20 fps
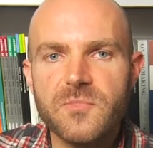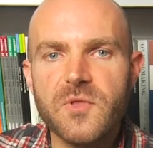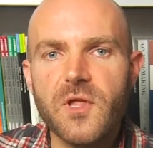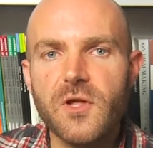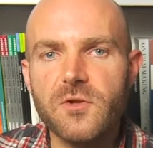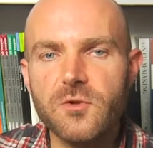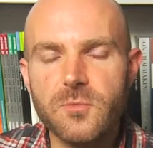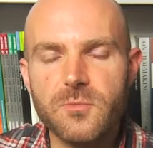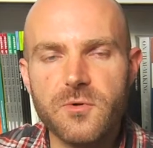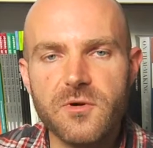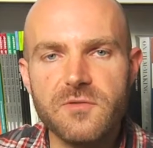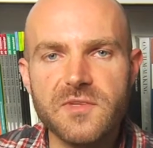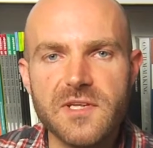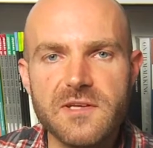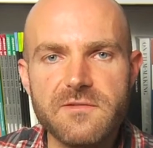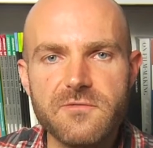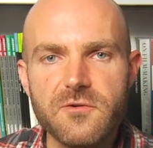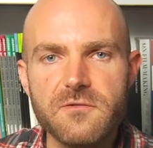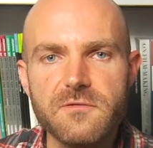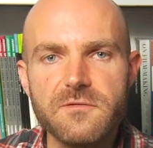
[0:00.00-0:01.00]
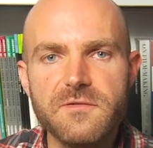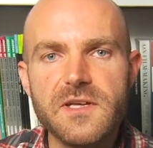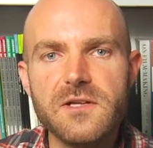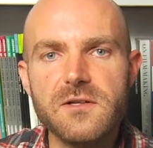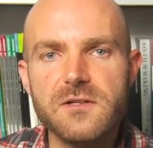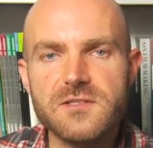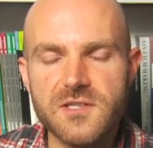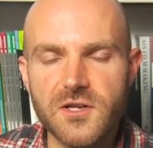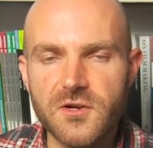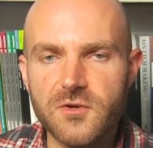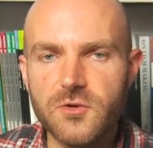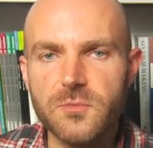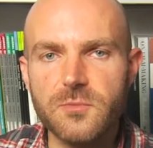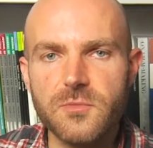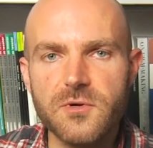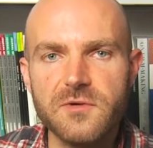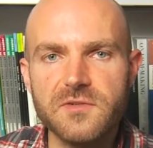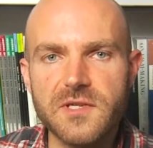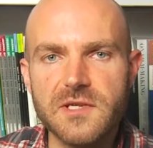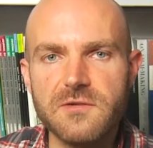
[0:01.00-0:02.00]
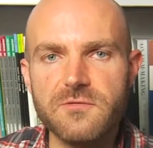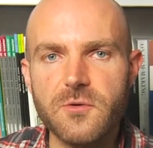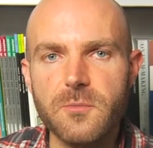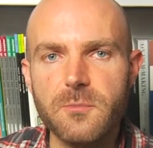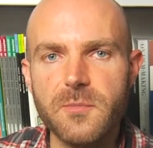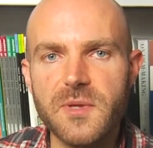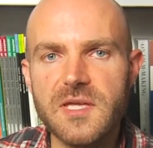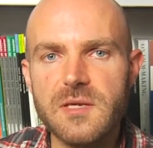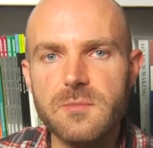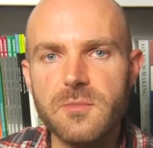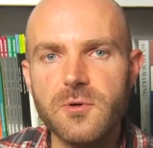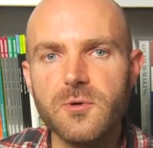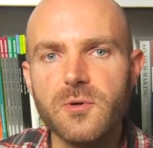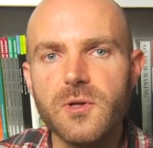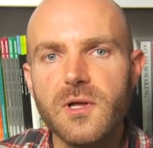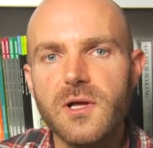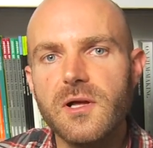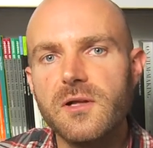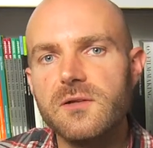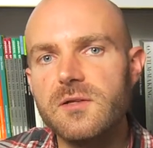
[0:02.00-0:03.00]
a number of different fields and a number of different people,